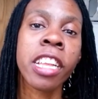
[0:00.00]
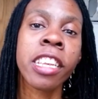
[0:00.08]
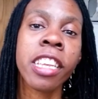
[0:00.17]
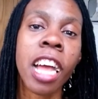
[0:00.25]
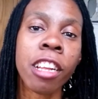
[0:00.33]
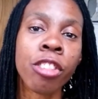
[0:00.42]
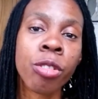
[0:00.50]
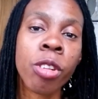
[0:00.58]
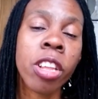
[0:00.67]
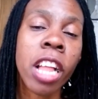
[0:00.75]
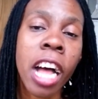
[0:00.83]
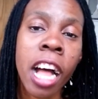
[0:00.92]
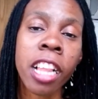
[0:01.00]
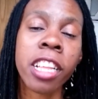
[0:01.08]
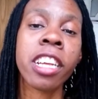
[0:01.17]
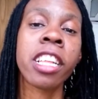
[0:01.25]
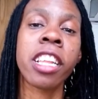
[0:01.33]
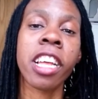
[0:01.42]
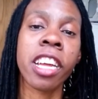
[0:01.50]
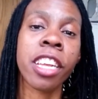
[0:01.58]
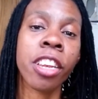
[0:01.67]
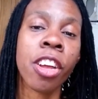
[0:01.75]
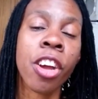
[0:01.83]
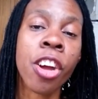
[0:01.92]
natural
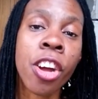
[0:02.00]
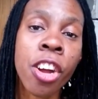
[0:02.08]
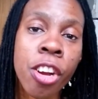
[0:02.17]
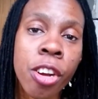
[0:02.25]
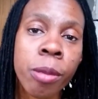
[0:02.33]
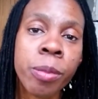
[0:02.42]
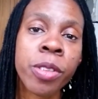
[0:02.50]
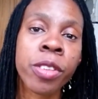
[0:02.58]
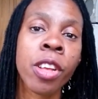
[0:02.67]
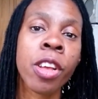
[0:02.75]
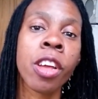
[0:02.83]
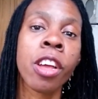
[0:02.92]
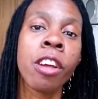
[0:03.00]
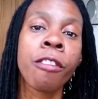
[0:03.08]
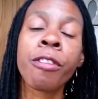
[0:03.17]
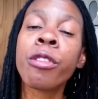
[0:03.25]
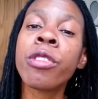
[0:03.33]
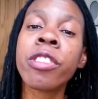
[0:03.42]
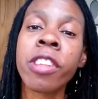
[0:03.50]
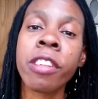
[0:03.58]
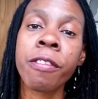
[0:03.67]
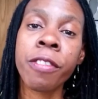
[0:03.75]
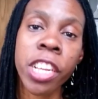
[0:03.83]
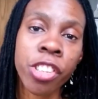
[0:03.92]
alkaline herbs, fruits
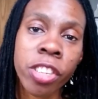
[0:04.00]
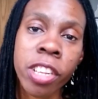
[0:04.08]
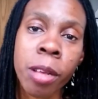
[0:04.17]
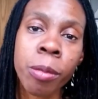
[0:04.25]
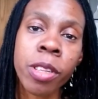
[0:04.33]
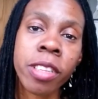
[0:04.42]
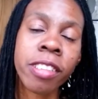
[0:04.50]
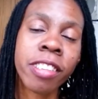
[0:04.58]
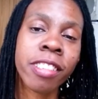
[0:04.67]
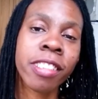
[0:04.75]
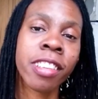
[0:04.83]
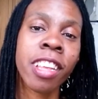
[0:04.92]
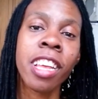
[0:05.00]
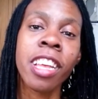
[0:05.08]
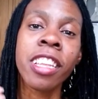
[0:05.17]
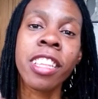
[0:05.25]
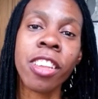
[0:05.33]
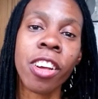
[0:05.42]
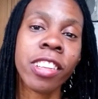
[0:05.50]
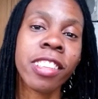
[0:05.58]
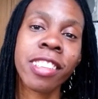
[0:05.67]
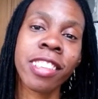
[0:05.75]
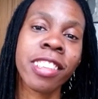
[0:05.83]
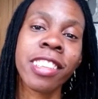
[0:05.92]
and vegetables,
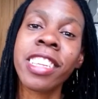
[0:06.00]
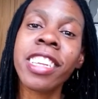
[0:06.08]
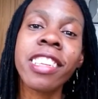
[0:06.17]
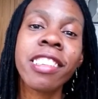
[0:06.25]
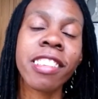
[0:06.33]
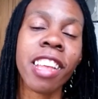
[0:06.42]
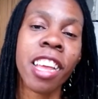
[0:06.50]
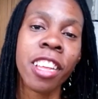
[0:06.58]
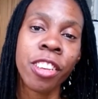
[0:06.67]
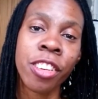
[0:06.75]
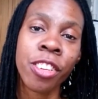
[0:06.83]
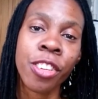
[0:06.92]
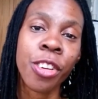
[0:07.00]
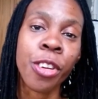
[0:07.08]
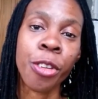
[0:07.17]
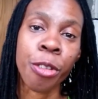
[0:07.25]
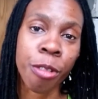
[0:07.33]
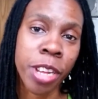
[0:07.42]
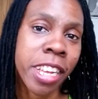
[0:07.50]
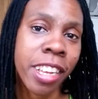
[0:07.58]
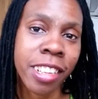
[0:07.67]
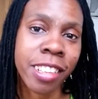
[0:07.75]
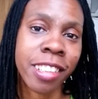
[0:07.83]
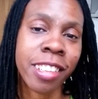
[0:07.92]
nuts, seeds, and
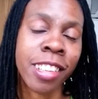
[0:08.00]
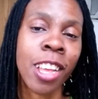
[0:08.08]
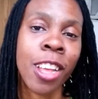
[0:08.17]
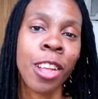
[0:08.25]
grains.